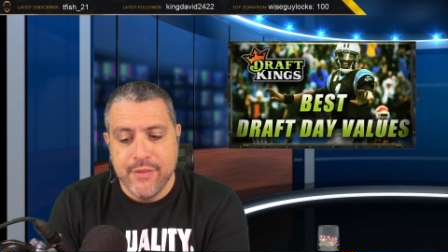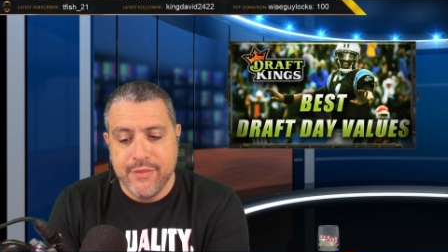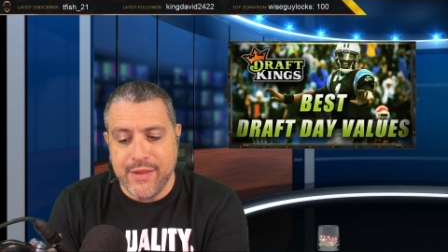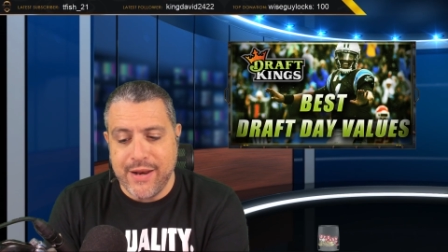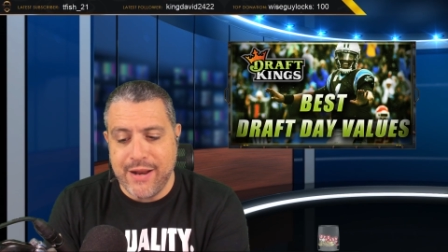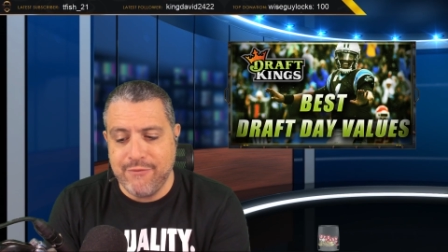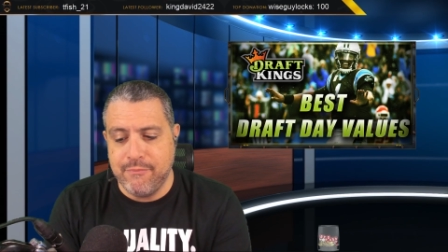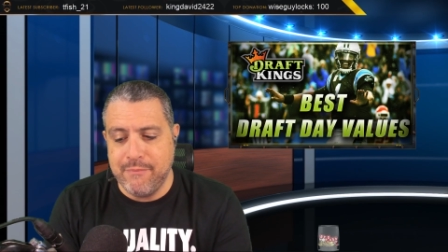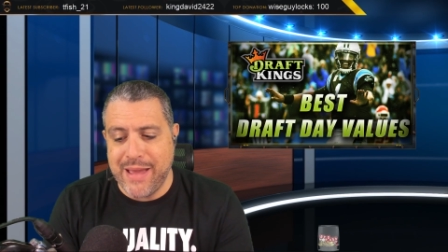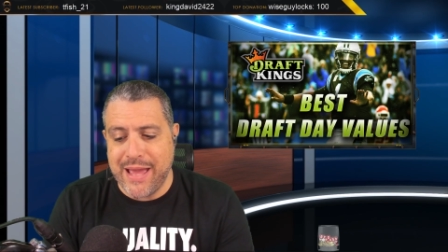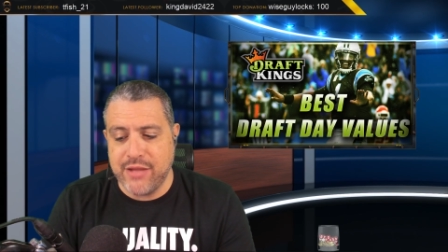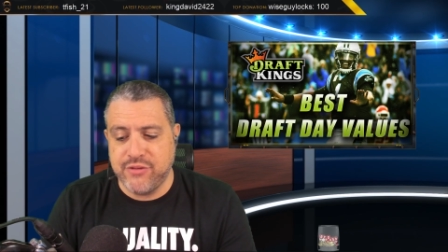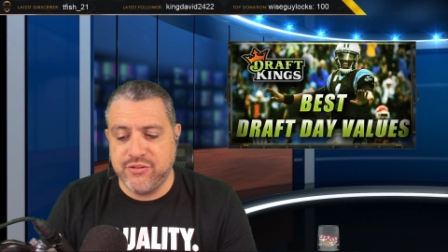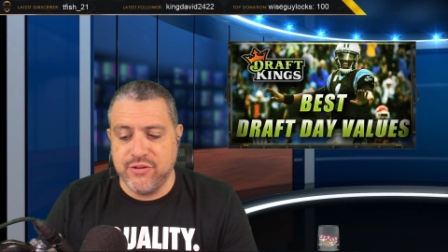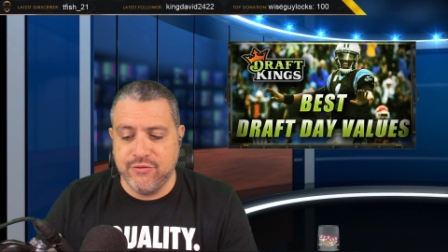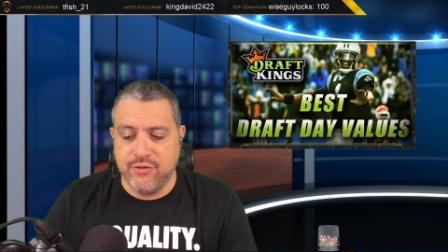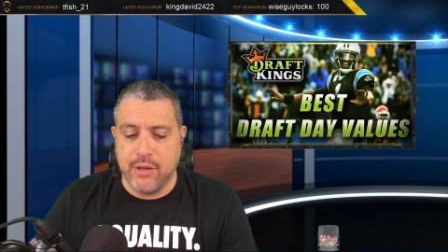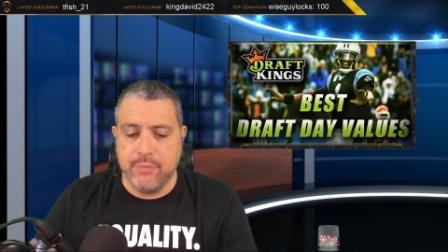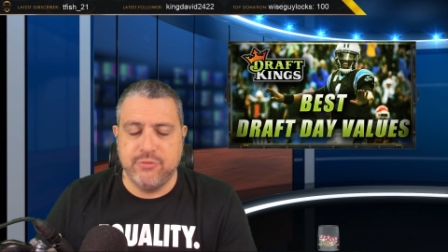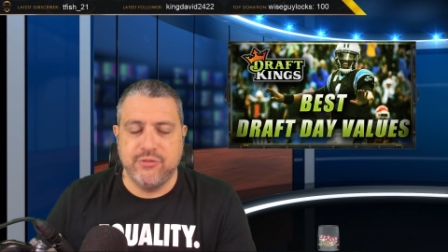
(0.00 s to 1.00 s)
that have
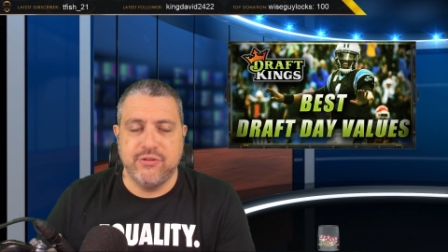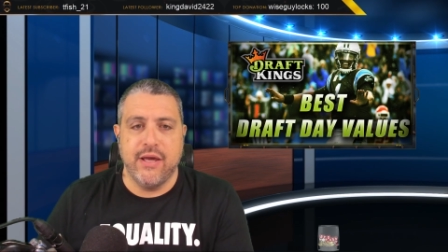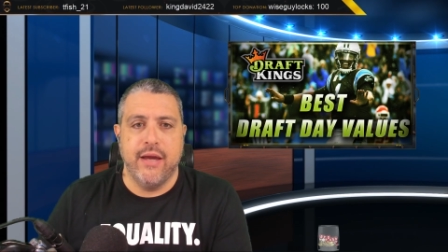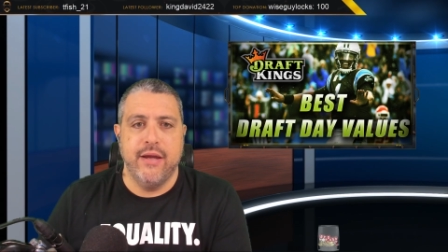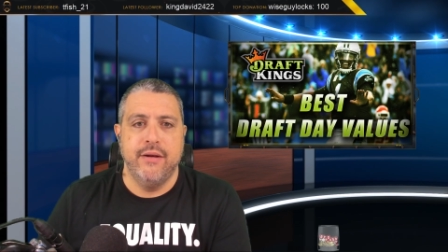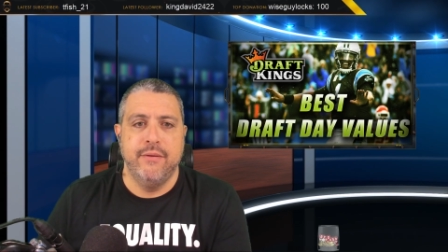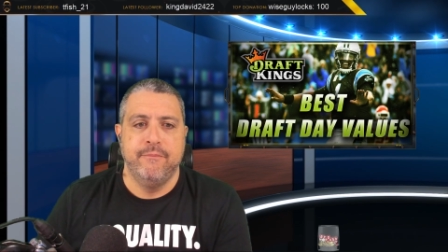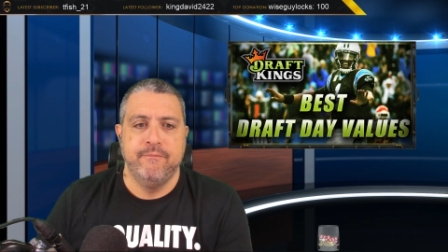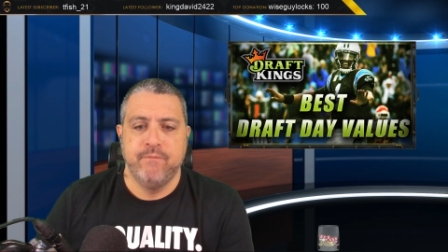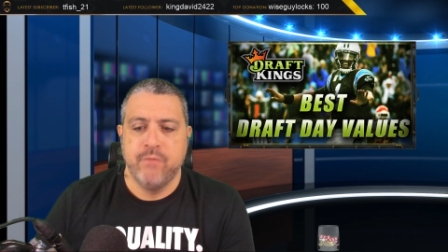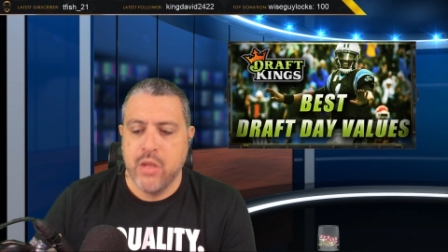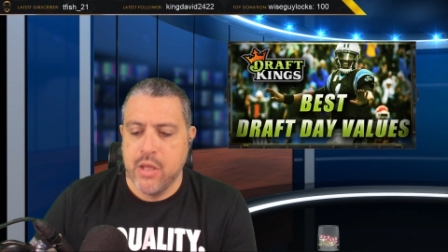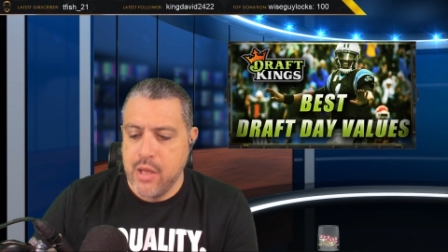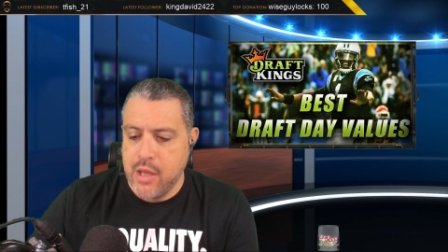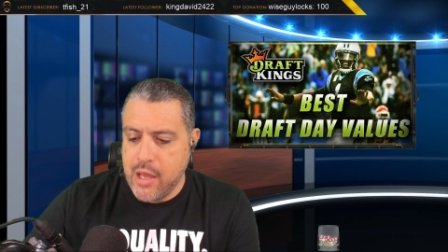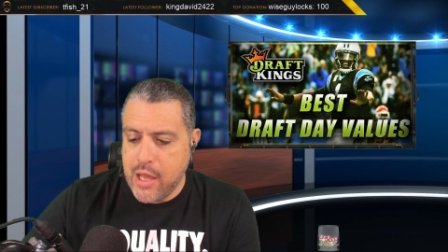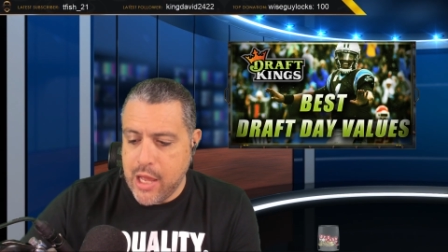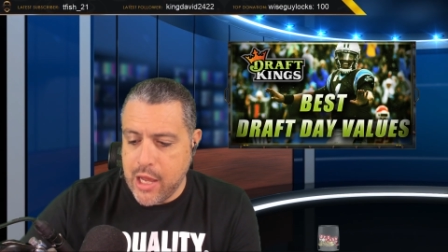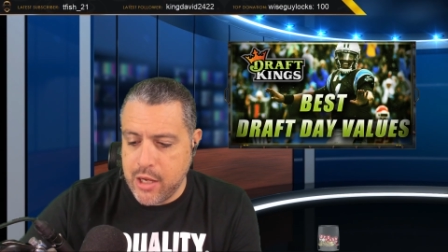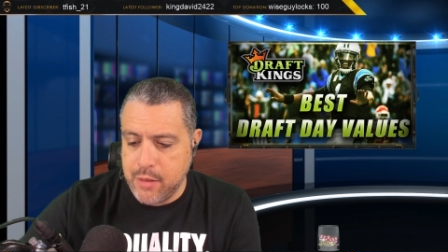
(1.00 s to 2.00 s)
massive upside.
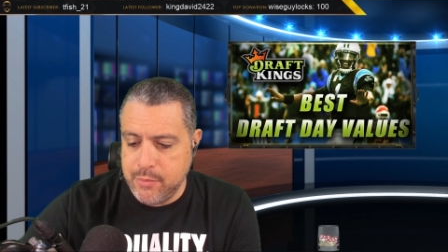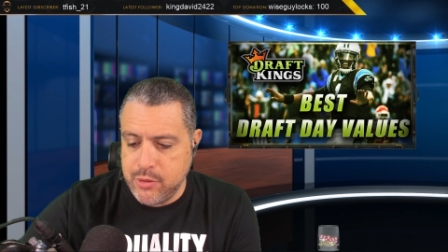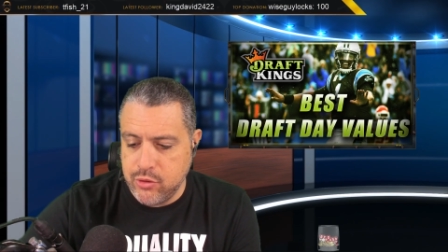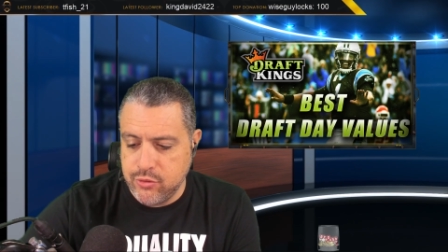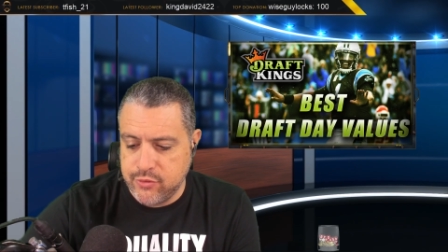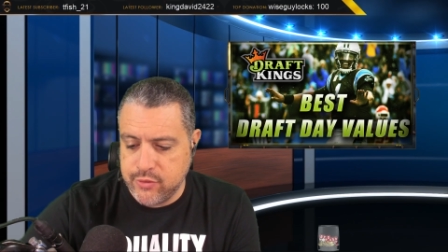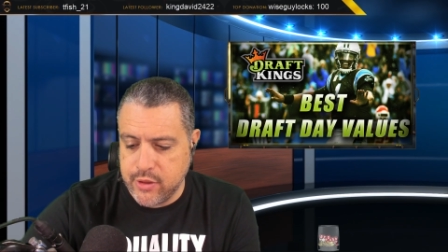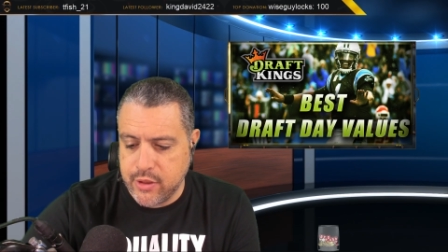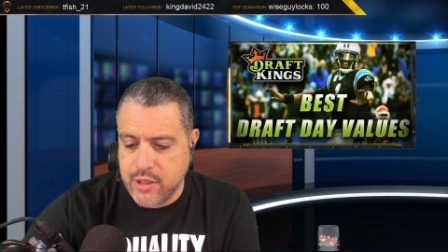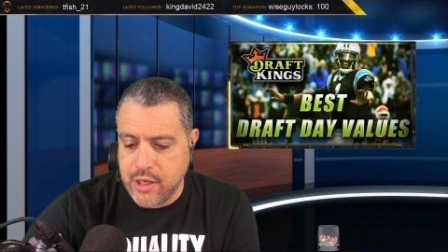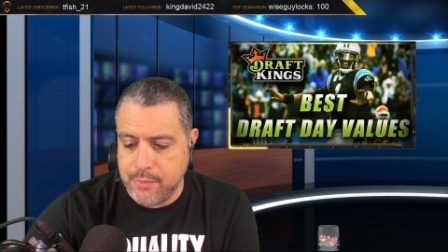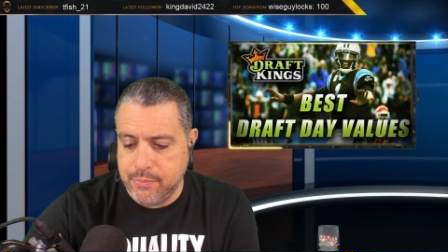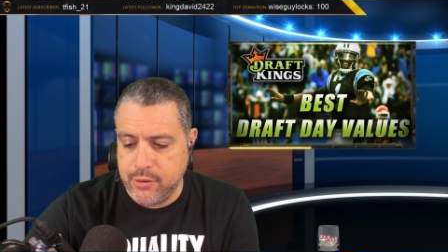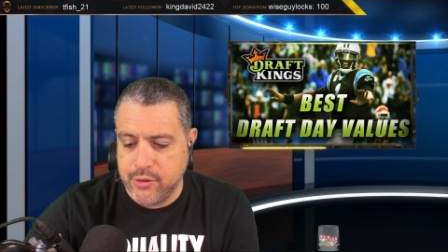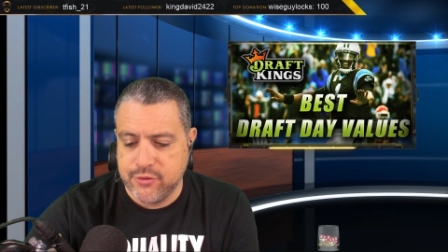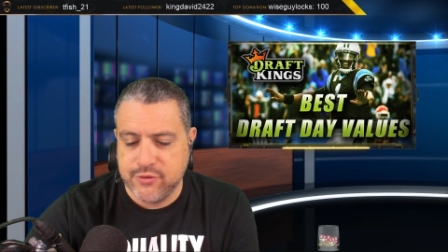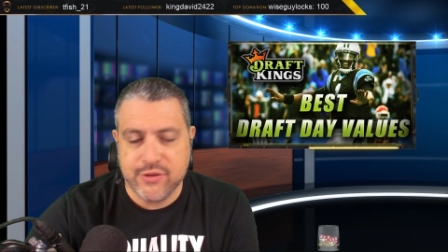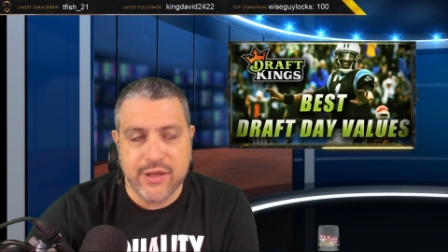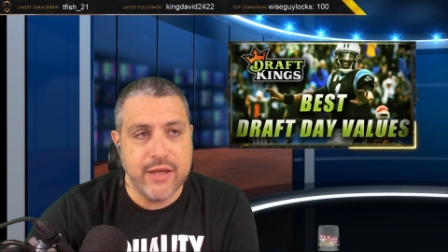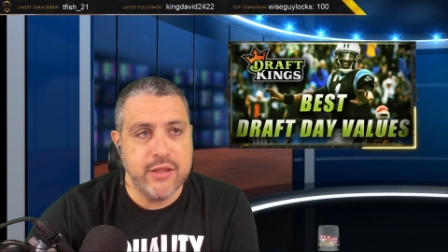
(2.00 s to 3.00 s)
I'm going to be using a couple
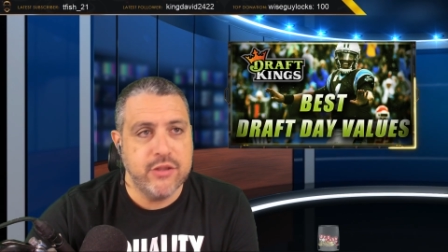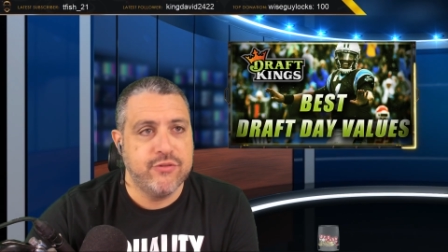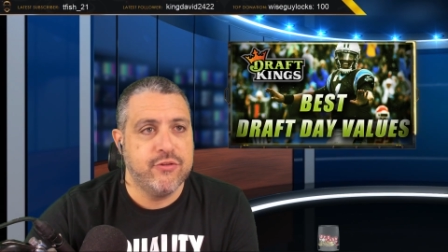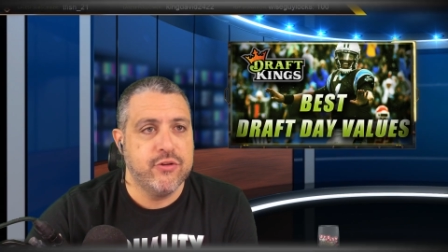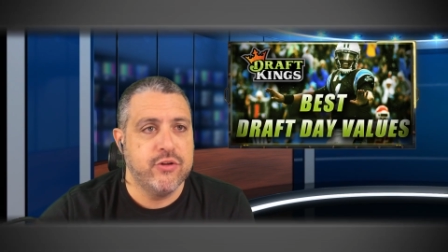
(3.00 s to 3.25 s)
of sites for